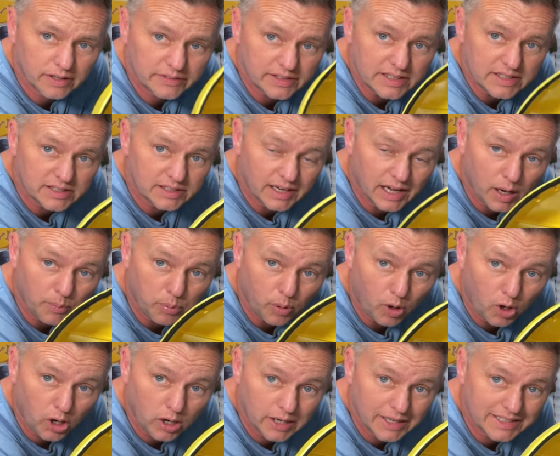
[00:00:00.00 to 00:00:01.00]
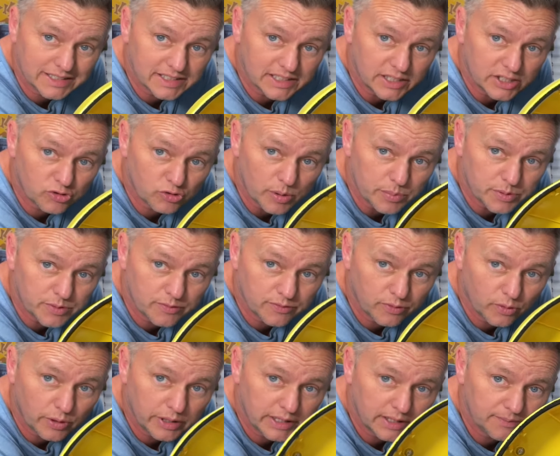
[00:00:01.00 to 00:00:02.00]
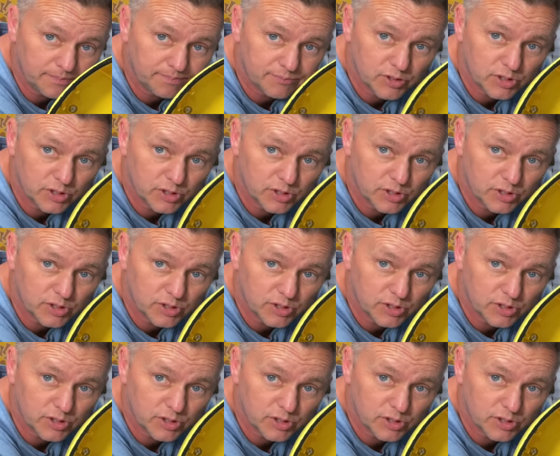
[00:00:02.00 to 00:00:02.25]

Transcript: internet. I'll put links in the description for you.